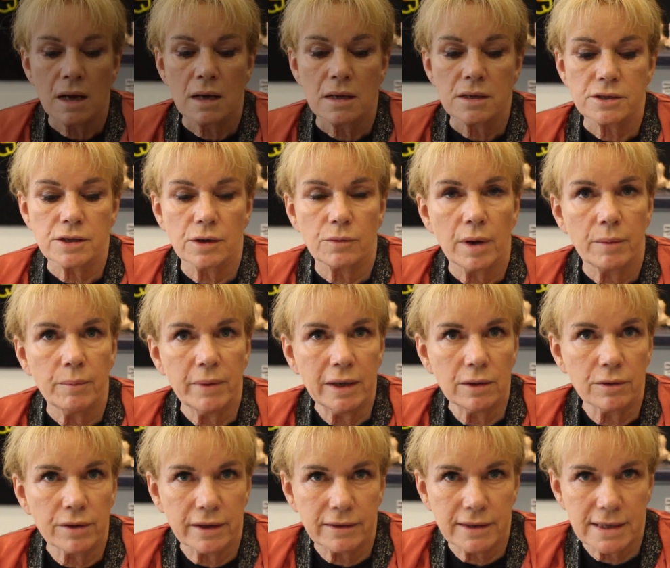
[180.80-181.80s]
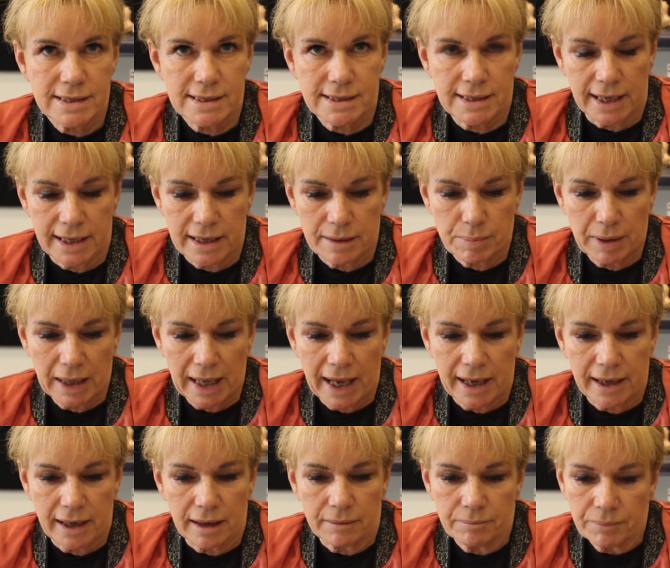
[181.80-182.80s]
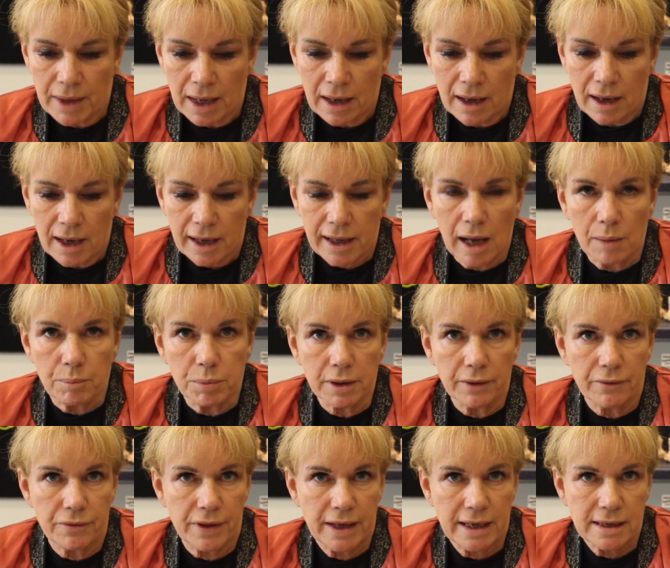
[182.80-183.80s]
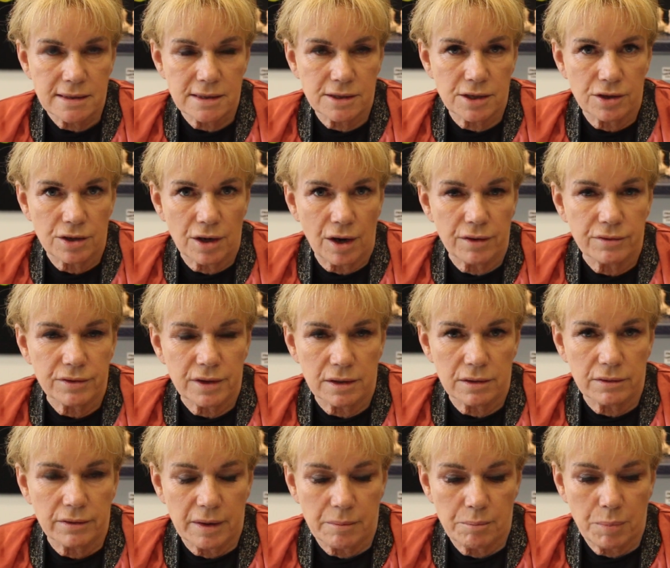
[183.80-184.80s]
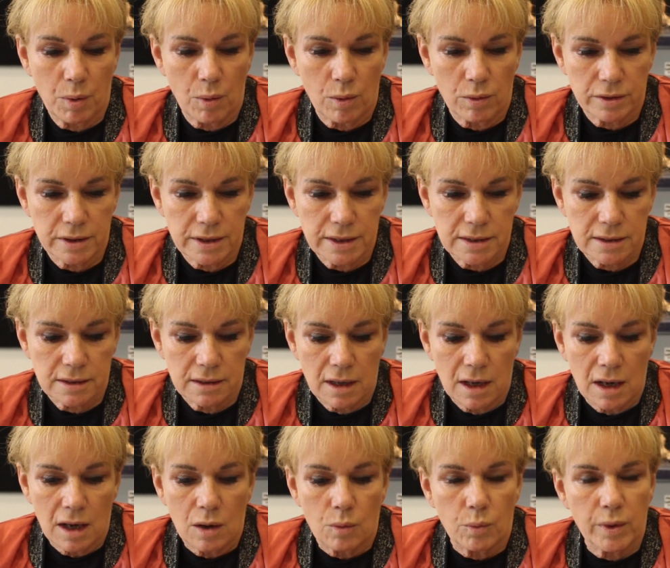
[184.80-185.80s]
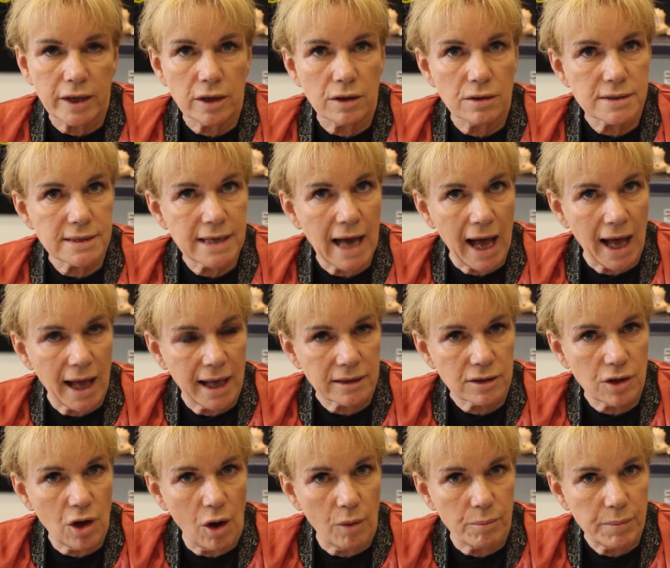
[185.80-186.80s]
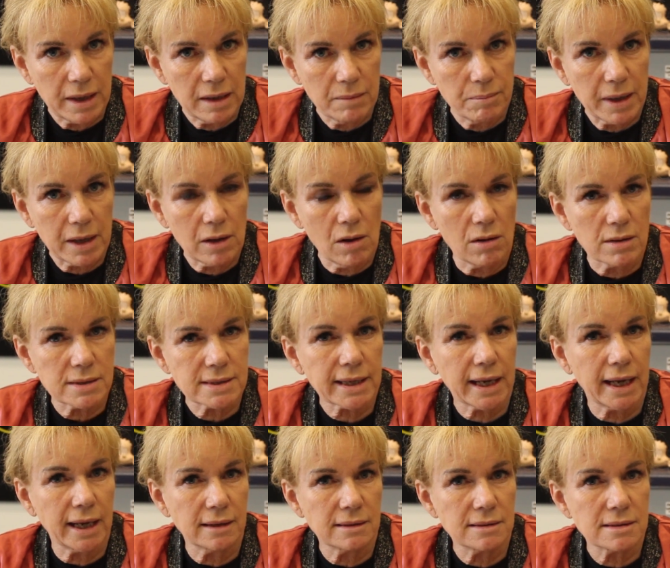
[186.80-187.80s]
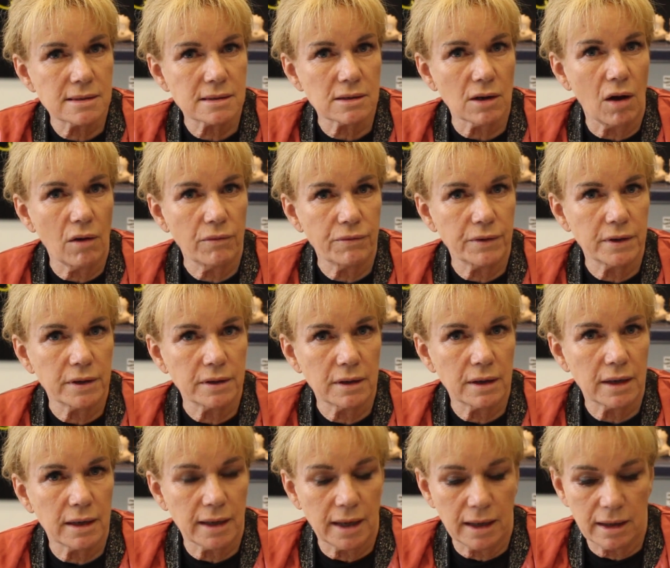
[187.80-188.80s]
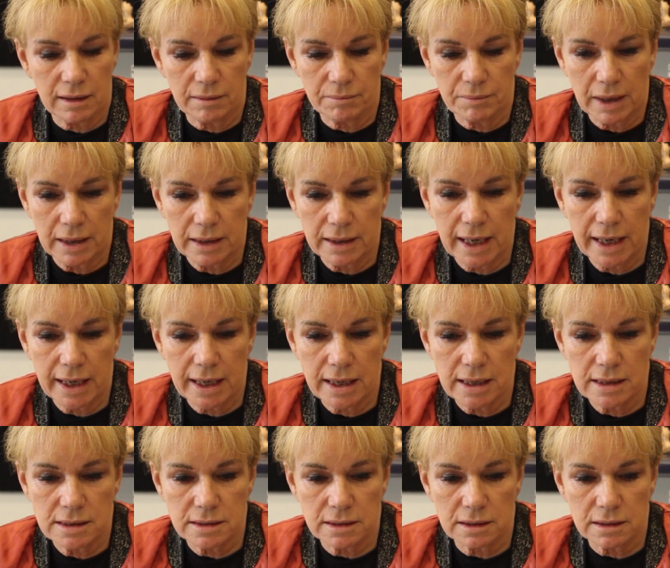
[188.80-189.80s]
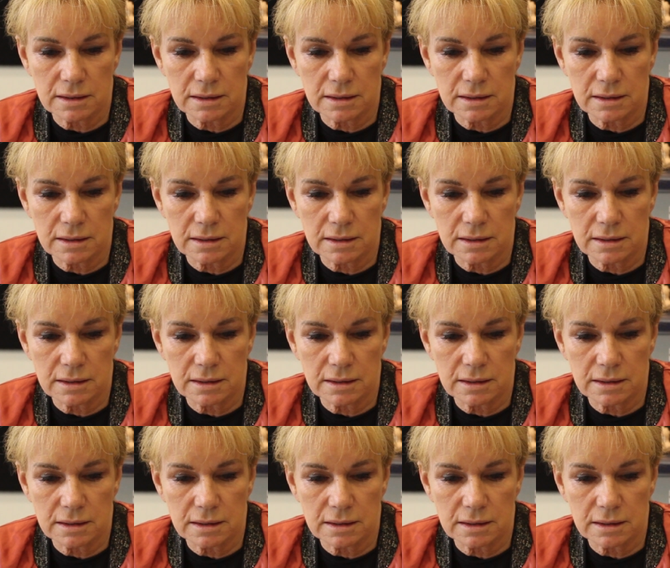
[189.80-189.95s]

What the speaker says: So when we look at the study planner, a couple of things to note that are important. We use hard copy because kids often need